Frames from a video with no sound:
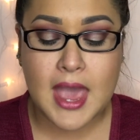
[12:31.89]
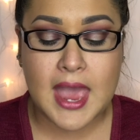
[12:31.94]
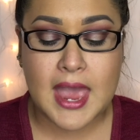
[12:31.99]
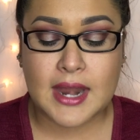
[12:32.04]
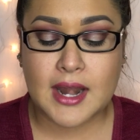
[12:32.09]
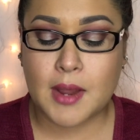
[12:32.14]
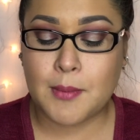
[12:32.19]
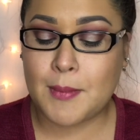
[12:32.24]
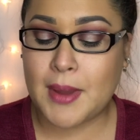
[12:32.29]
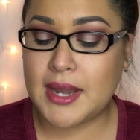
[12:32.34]

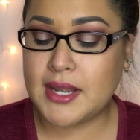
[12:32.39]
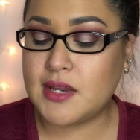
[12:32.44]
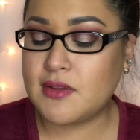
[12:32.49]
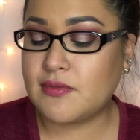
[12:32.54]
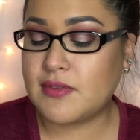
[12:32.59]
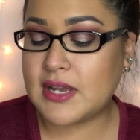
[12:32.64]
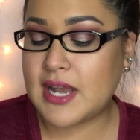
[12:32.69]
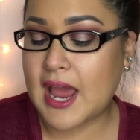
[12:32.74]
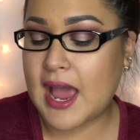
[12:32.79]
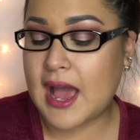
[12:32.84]
And I might
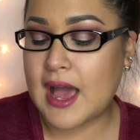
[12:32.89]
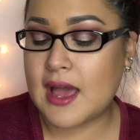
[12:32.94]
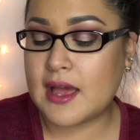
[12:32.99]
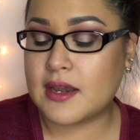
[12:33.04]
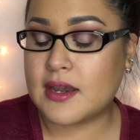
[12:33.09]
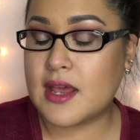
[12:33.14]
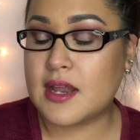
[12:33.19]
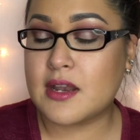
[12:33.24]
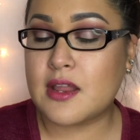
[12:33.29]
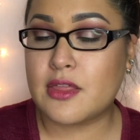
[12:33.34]
even
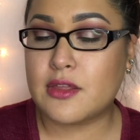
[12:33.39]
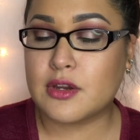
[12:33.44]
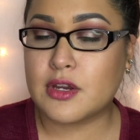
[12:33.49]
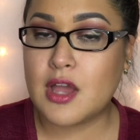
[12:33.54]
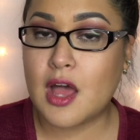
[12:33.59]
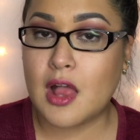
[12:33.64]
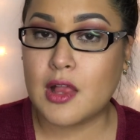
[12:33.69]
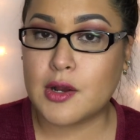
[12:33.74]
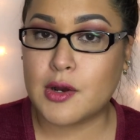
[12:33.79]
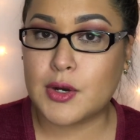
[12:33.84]
add another
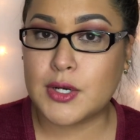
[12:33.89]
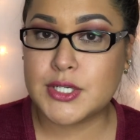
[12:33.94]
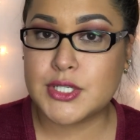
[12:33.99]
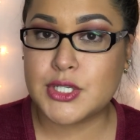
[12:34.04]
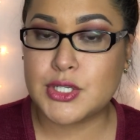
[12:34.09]
color or